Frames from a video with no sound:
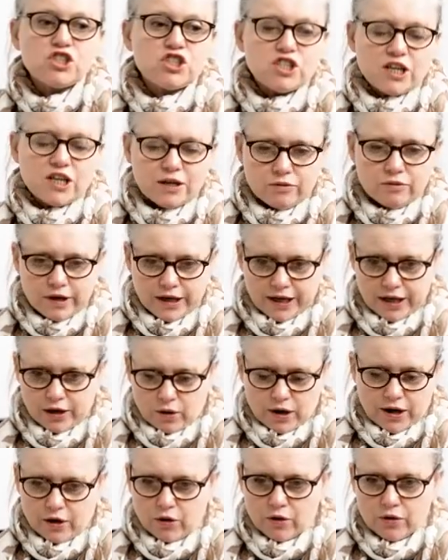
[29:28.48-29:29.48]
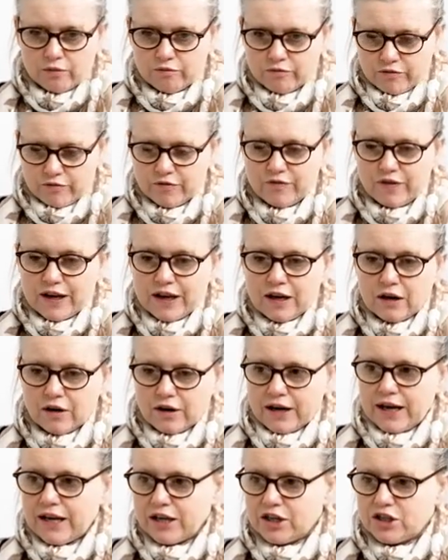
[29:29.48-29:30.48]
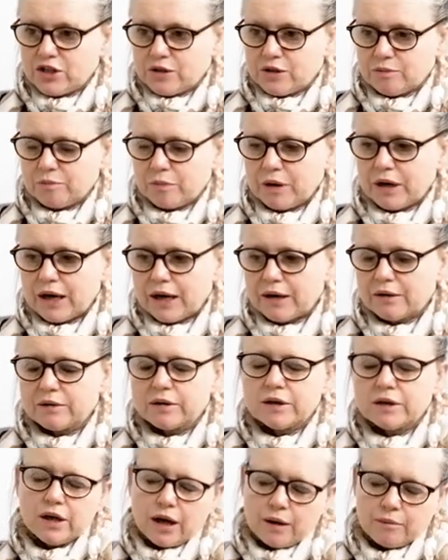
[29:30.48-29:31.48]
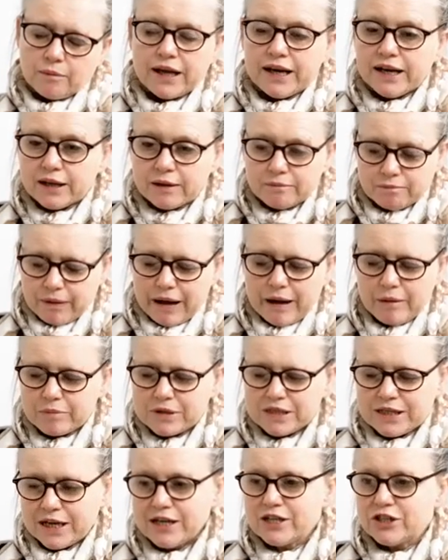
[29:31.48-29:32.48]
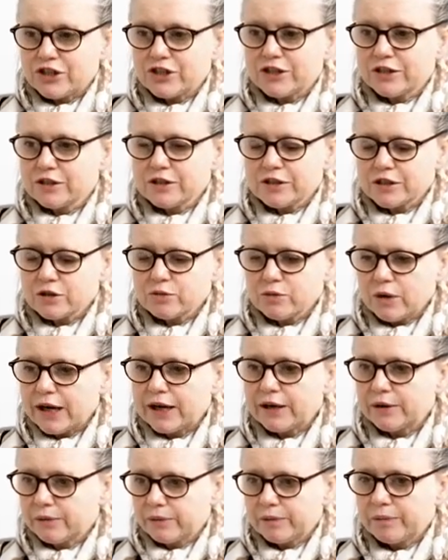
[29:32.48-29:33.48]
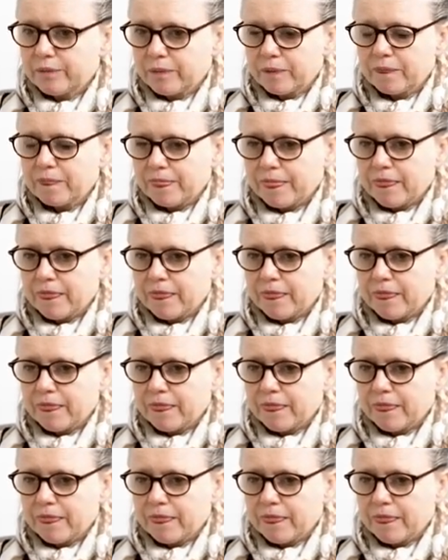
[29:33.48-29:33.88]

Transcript: just generally quite on feel on edge, but I'm I'm getting palpitations as well.